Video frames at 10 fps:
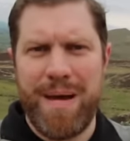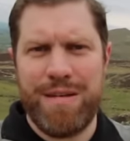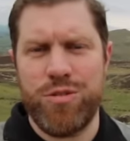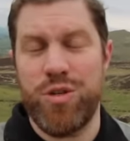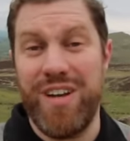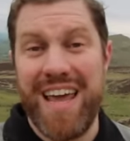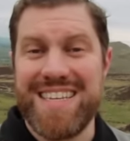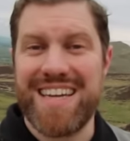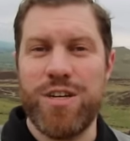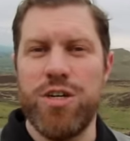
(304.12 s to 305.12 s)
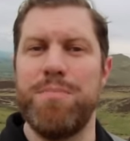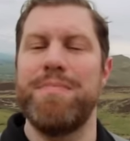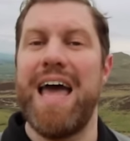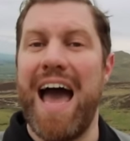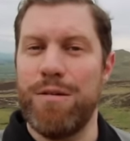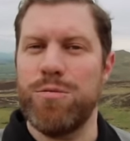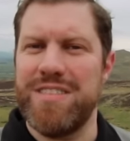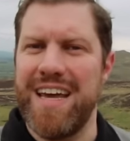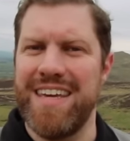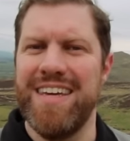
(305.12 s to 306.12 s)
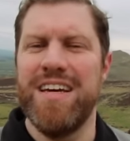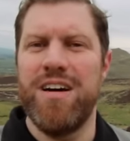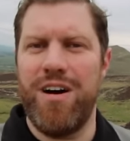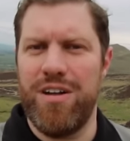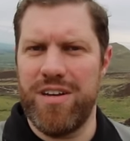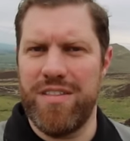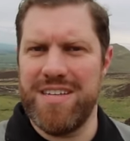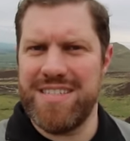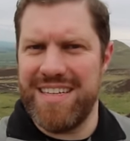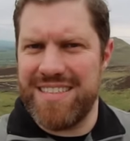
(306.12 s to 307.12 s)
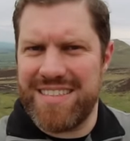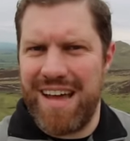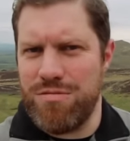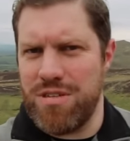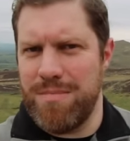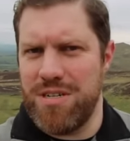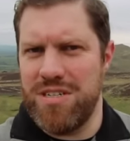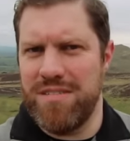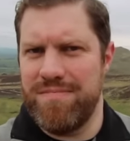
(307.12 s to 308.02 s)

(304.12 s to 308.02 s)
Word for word: about unless I'd come out today on this little scouting mission.